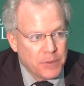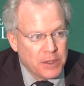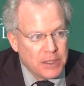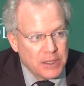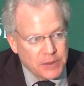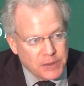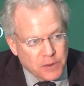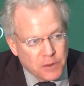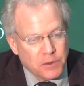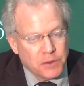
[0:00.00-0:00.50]

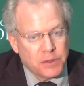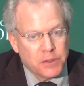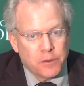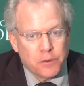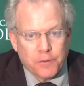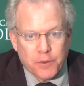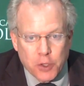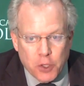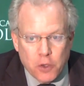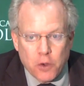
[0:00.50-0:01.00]
is
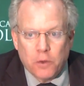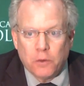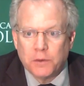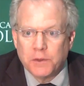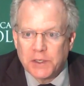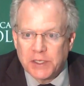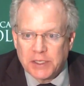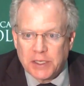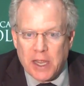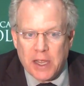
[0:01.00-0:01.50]
considered the
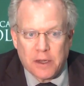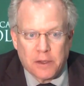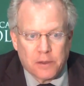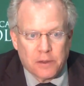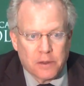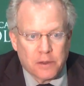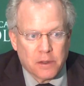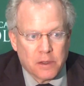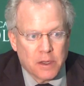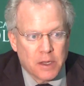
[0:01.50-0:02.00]
gold
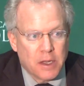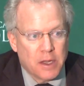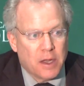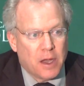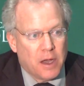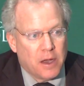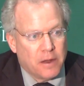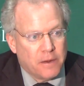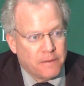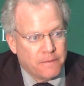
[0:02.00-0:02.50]
standard
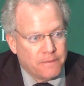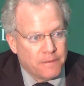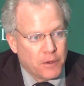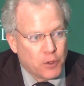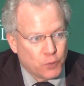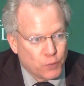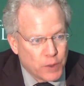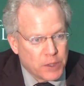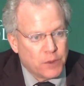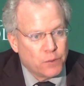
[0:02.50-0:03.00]
of
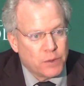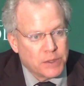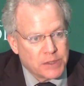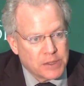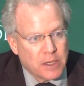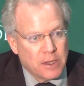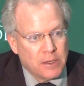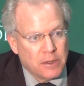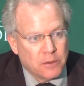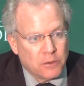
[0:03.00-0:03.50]
a rigorous
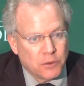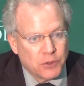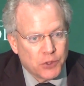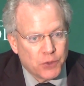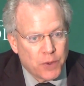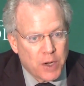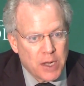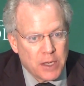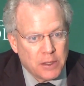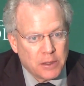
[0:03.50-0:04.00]
clinical
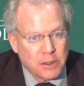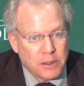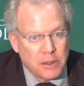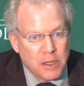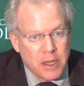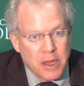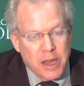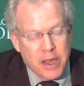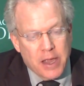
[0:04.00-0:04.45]
trial,